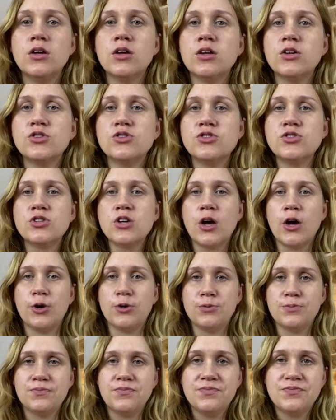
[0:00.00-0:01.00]

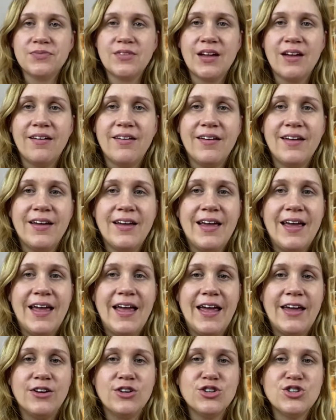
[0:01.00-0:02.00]
So
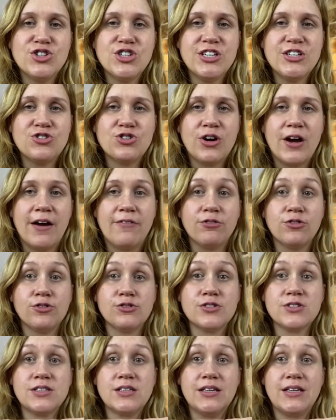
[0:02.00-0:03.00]
energy
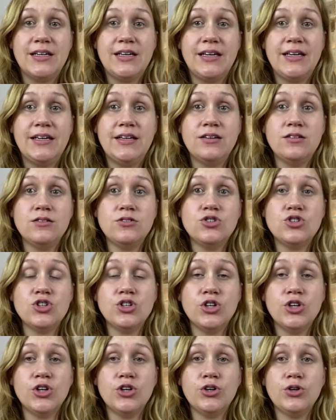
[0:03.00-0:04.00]
travels into
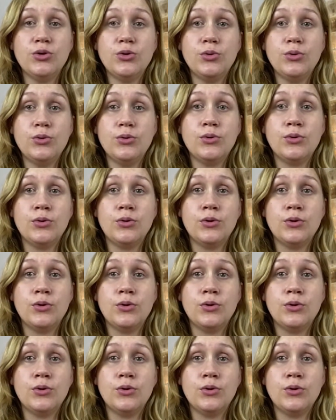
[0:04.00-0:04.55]
you.